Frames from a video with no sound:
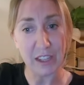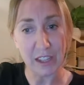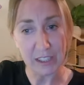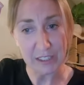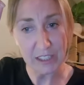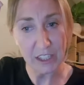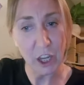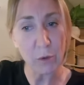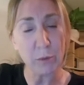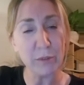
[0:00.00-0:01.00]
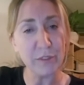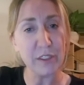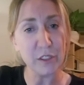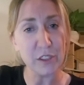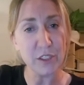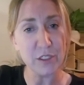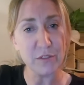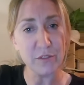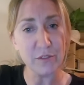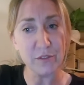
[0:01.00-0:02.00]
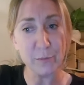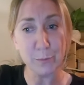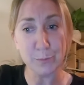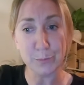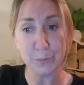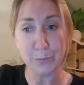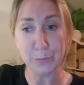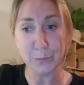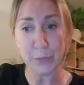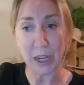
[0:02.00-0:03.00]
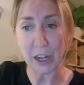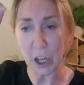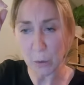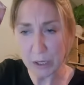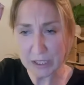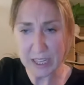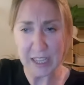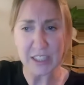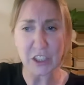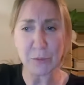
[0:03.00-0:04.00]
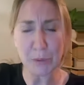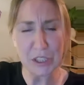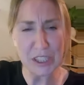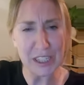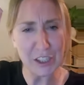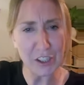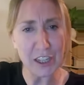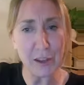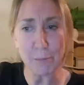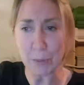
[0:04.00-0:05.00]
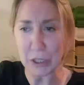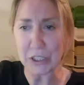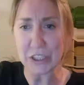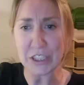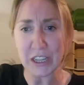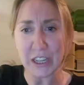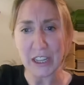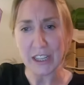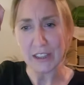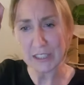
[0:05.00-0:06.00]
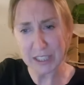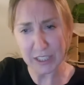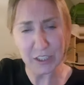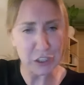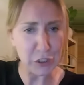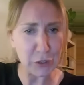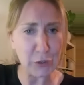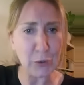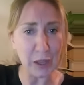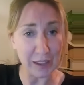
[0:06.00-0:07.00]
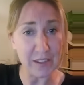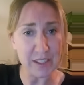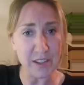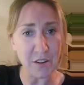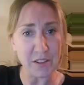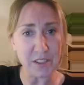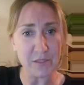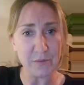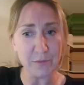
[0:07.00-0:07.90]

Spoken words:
And I know it will feel good. And I know it'll taste good, particularly the blood, the tears too, and the snot.